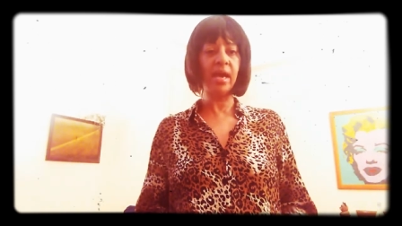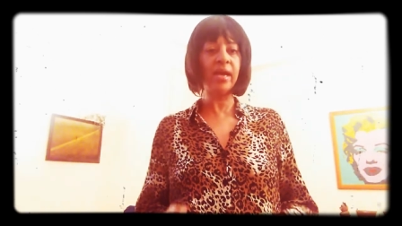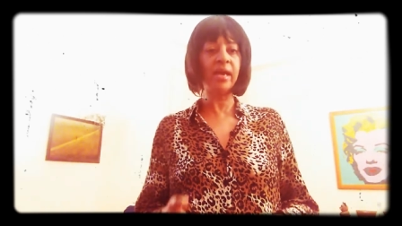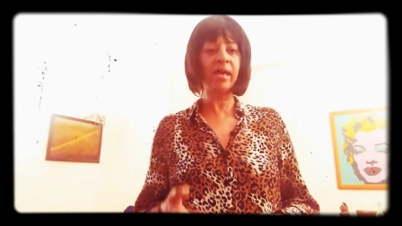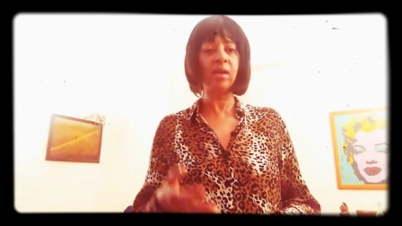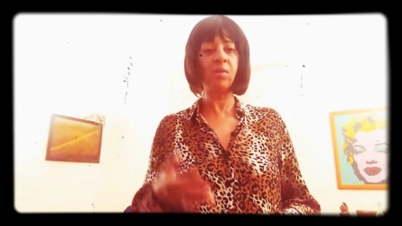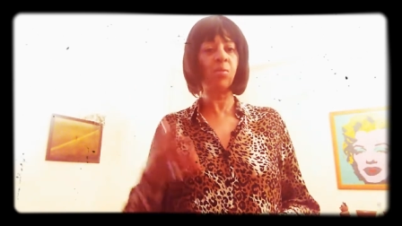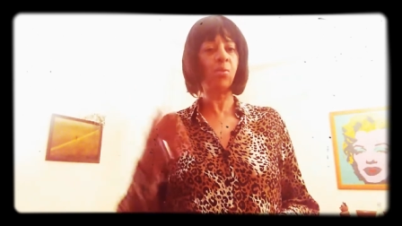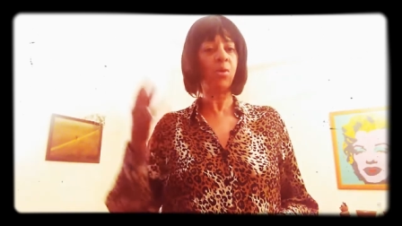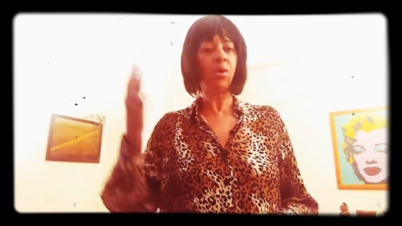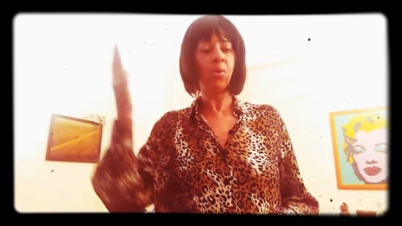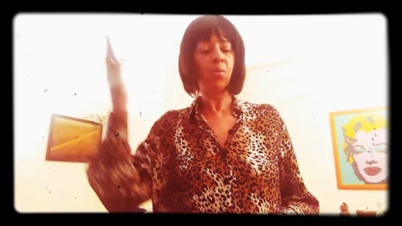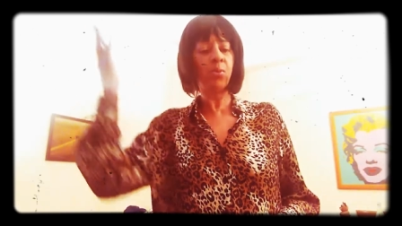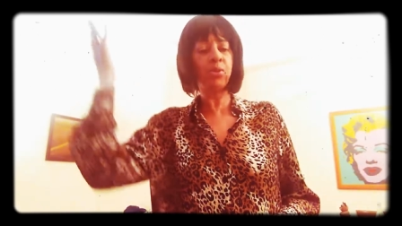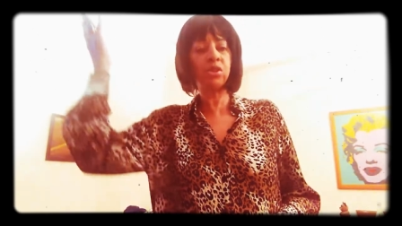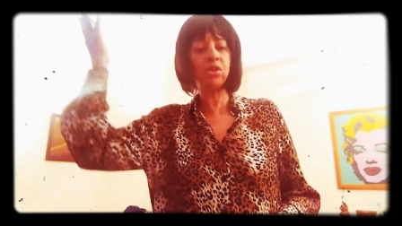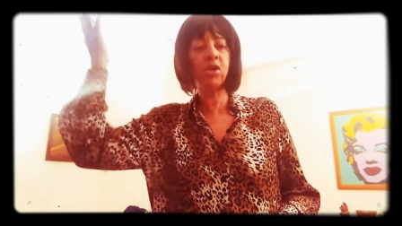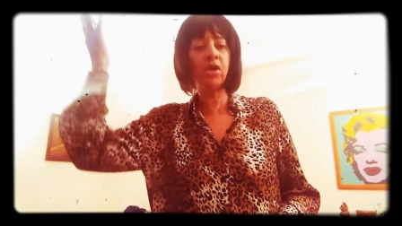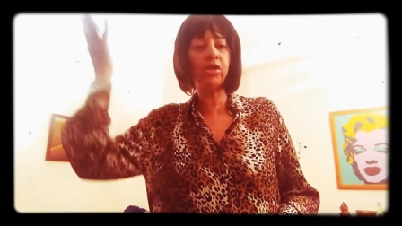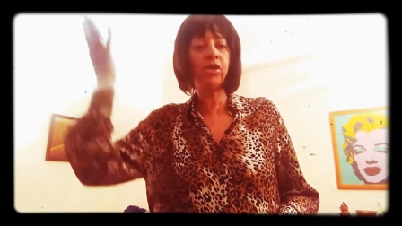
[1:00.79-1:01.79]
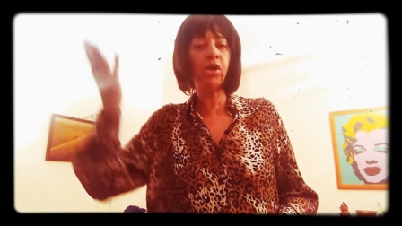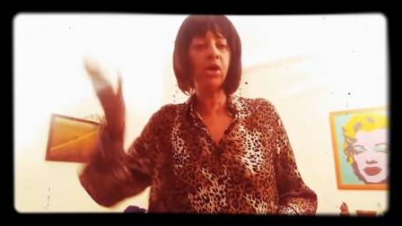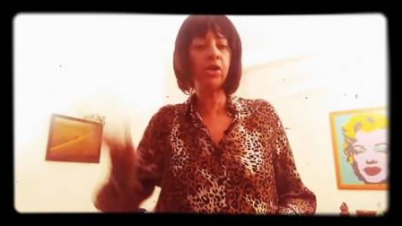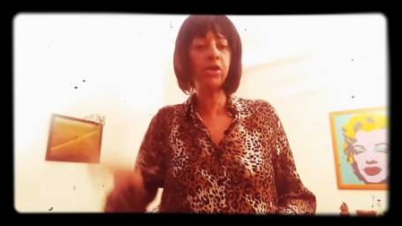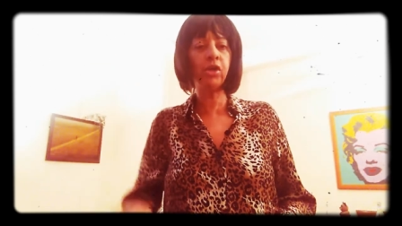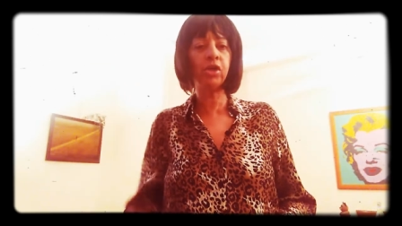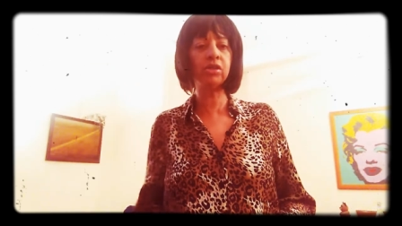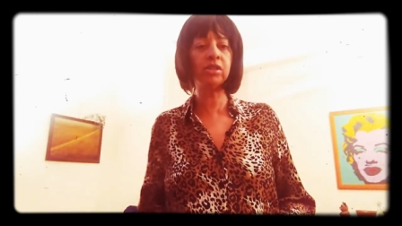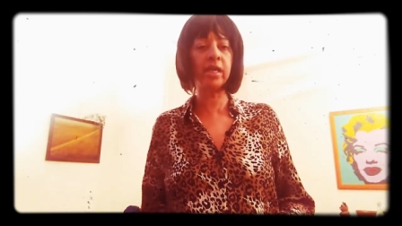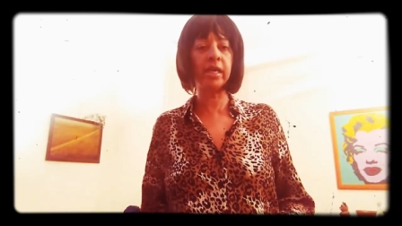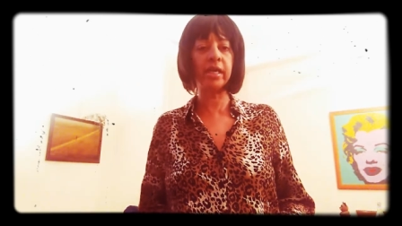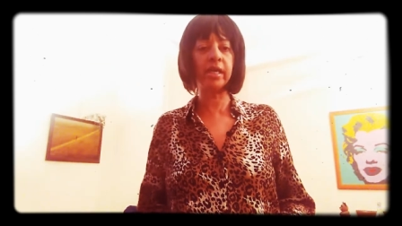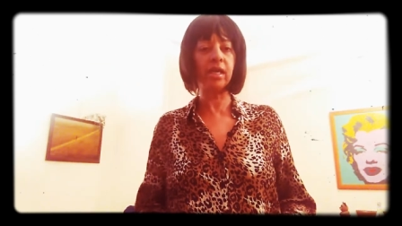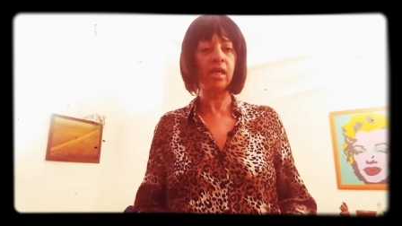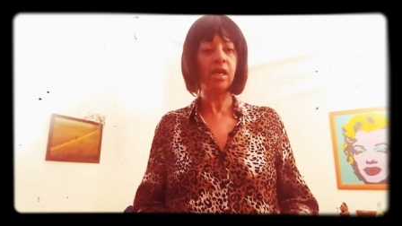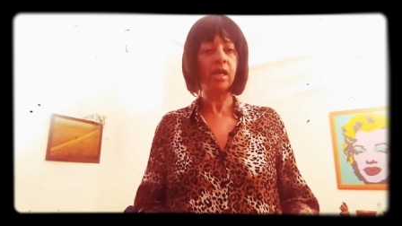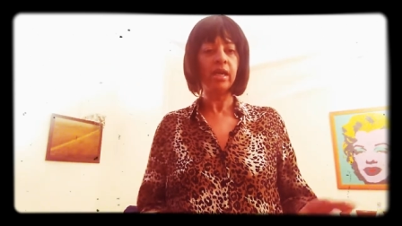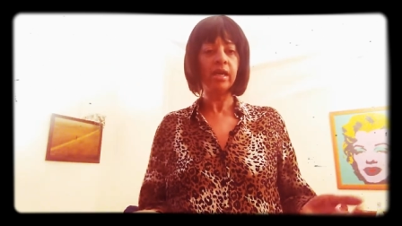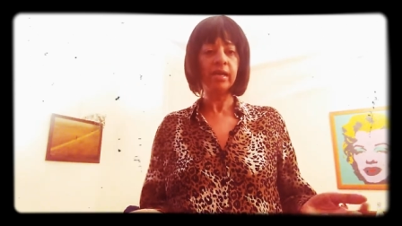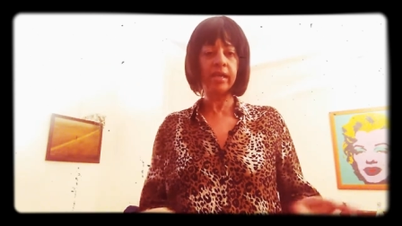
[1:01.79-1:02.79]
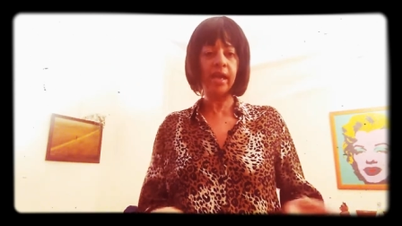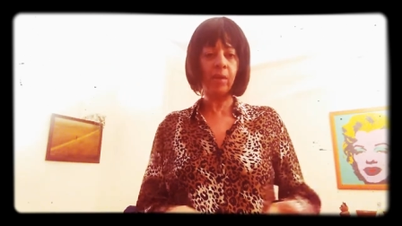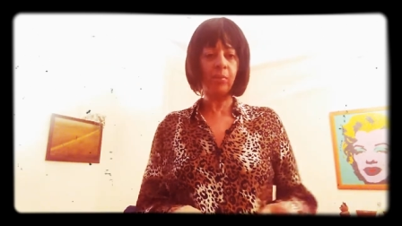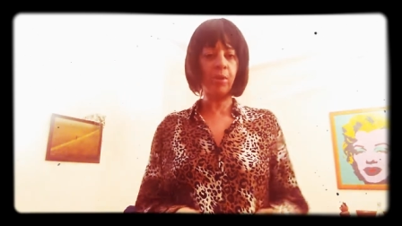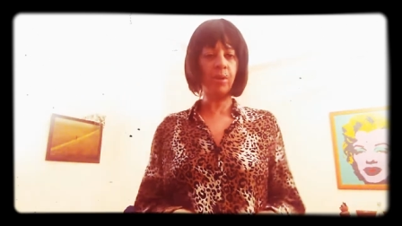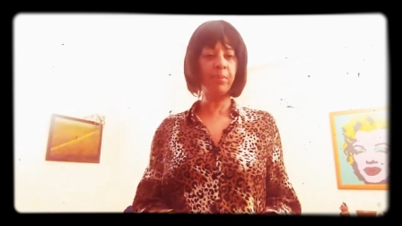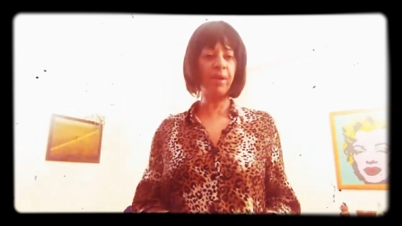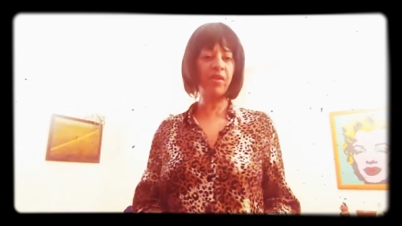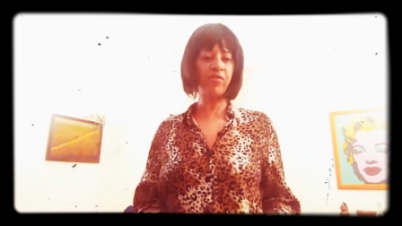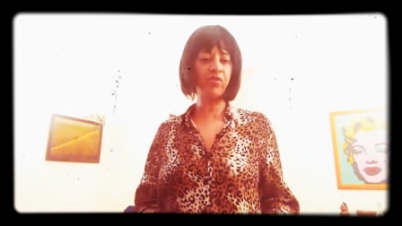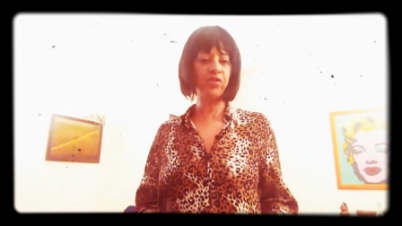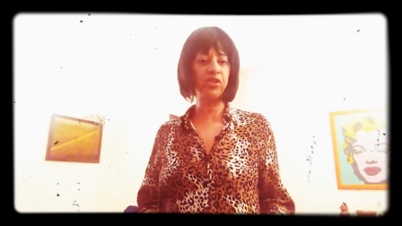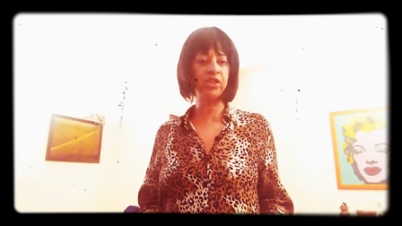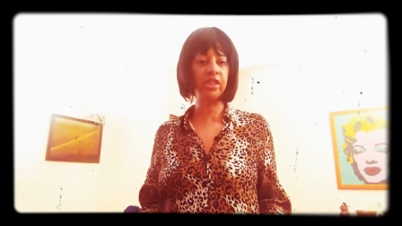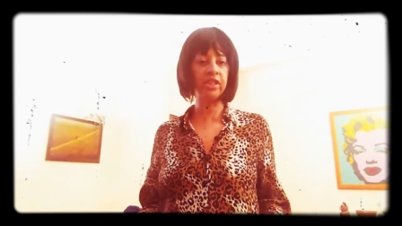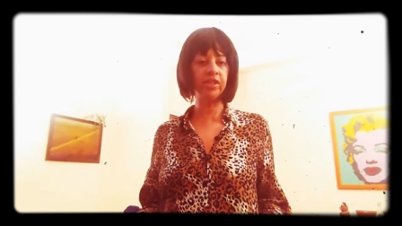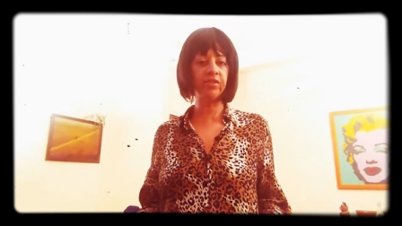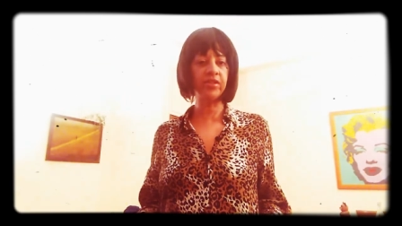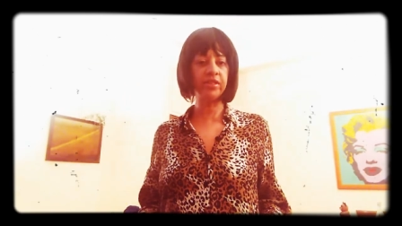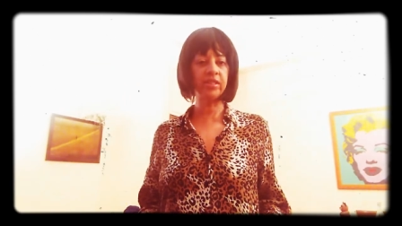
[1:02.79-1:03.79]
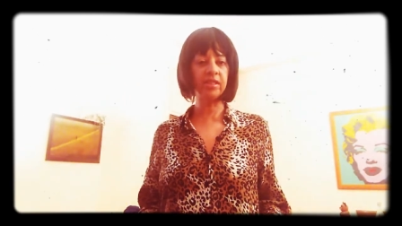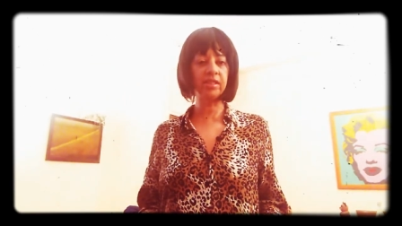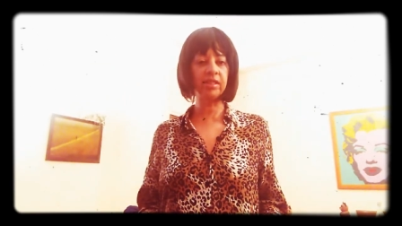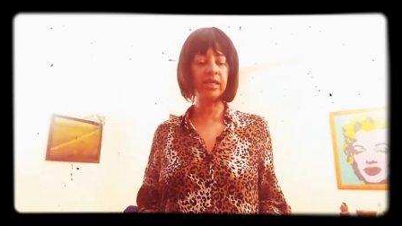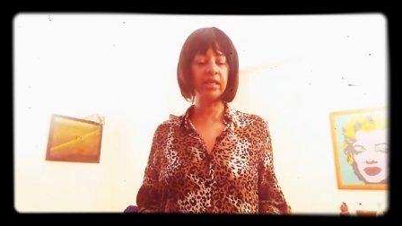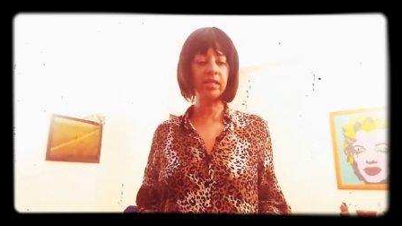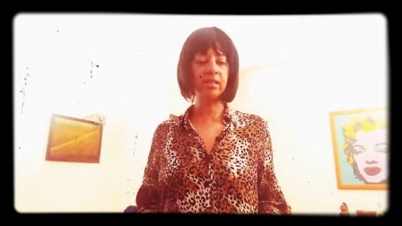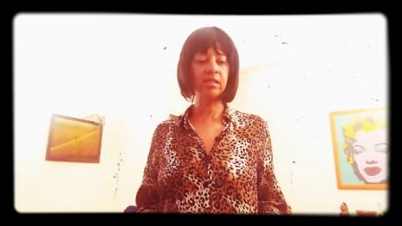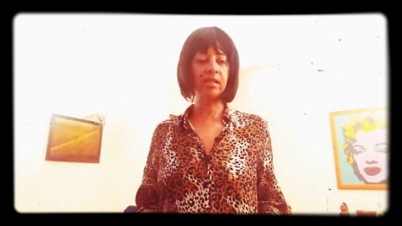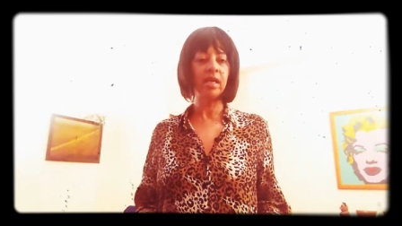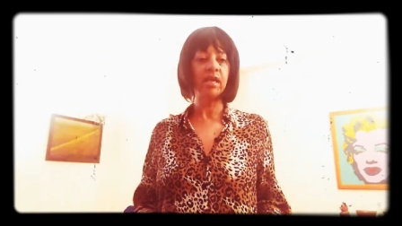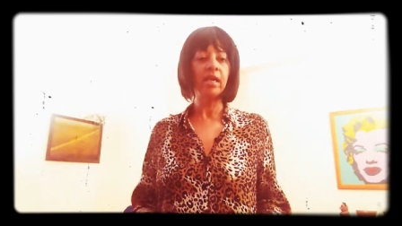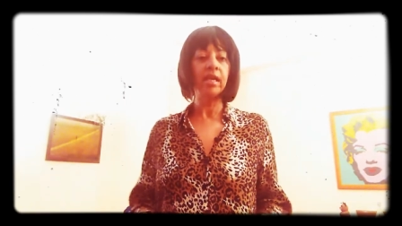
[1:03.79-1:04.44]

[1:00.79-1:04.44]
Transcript: Hey, what's going on all day? Can't we meet for dinner at 6?